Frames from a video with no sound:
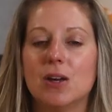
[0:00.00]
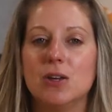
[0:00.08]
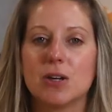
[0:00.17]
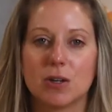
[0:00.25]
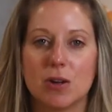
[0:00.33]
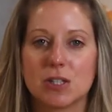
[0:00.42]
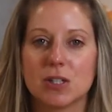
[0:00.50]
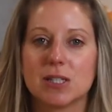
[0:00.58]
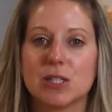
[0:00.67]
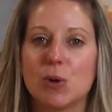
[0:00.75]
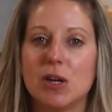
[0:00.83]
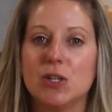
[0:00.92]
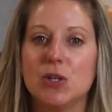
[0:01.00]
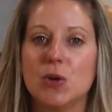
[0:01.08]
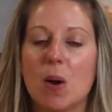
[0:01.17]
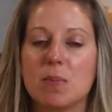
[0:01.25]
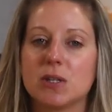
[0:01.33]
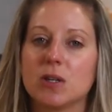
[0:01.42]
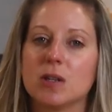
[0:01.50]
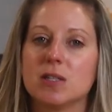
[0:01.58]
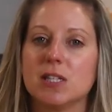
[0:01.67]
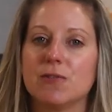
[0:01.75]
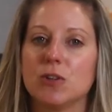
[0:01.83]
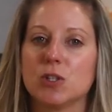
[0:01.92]
You can also listen to a new episode of the
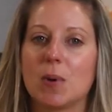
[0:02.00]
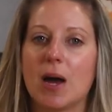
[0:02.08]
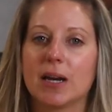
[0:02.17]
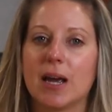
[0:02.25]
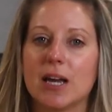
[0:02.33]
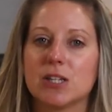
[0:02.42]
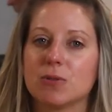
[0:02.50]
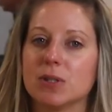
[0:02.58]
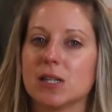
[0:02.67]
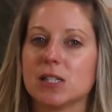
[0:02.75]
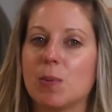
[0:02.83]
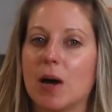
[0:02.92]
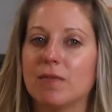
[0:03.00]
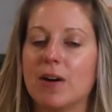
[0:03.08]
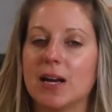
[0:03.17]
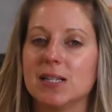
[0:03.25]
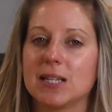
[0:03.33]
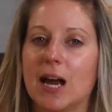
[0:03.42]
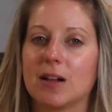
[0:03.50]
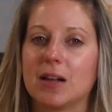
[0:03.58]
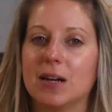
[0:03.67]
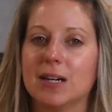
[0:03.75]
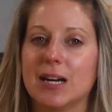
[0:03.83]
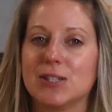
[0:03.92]
Seafood News podcast released on Spotify,
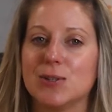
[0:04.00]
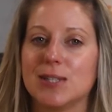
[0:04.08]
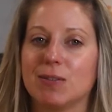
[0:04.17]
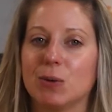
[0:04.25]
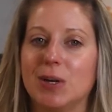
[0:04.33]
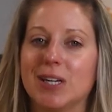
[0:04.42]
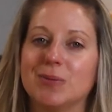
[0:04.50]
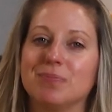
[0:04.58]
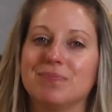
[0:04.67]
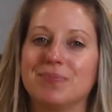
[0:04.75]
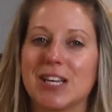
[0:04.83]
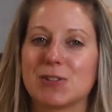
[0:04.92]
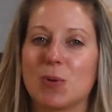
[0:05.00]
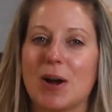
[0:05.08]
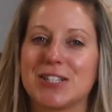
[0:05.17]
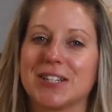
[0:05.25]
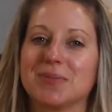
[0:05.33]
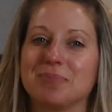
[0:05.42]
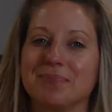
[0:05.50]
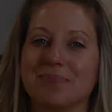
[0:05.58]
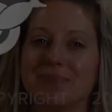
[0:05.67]
SoundCloud, and iTunes every week. Thanks for watching.